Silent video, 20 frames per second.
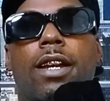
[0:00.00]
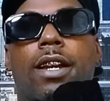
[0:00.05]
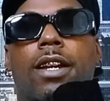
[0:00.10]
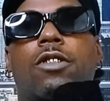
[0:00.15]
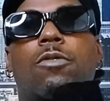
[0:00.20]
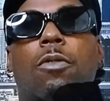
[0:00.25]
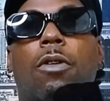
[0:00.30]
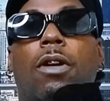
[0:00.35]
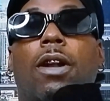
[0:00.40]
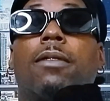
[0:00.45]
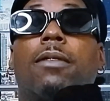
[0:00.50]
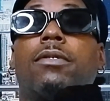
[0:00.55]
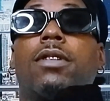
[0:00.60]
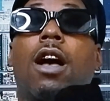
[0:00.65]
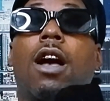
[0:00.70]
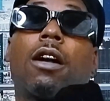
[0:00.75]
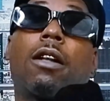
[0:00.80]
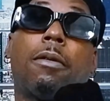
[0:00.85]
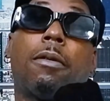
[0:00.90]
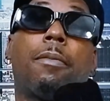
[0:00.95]
What I'm talking
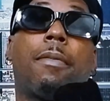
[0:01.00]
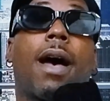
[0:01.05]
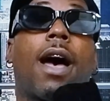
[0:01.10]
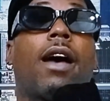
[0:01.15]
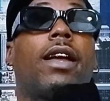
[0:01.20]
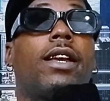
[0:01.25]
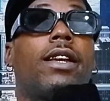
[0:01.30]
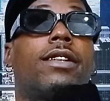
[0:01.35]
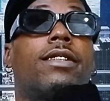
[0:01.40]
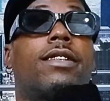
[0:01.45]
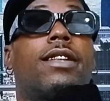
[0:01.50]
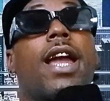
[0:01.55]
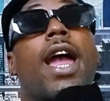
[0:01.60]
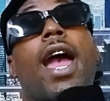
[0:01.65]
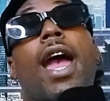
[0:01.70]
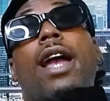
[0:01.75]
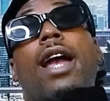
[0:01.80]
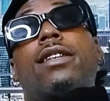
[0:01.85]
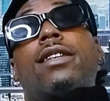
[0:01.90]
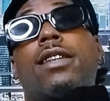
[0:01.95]
about is the
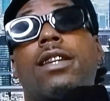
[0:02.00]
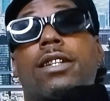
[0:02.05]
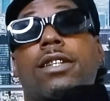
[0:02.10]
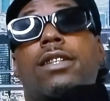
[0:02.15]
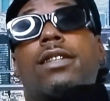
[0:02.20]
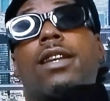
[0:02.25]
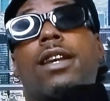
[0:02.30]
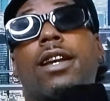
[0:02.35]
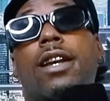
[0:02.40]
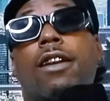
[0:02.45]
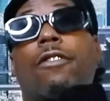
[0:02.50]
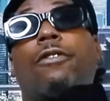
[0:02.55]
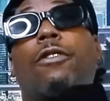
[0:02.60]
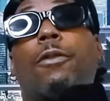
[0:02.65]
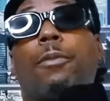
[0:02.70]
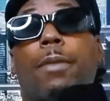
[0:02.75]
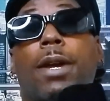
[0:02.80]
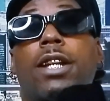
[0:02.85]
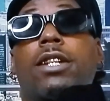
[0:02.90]
access to information